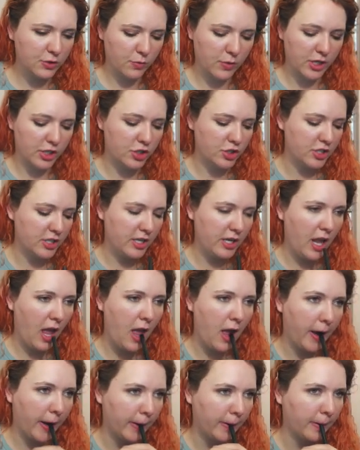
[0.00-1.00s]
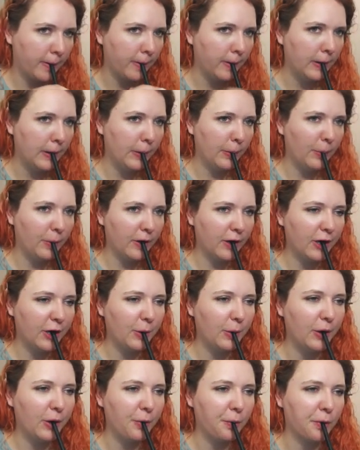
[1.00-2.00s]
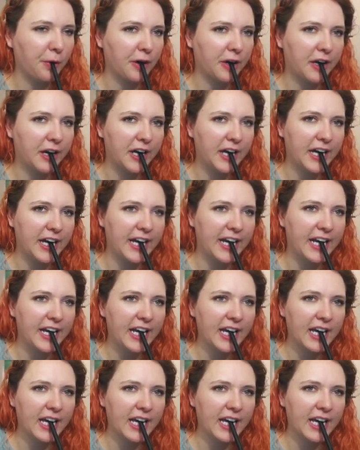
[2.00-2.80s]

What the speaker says: question we'll go over today.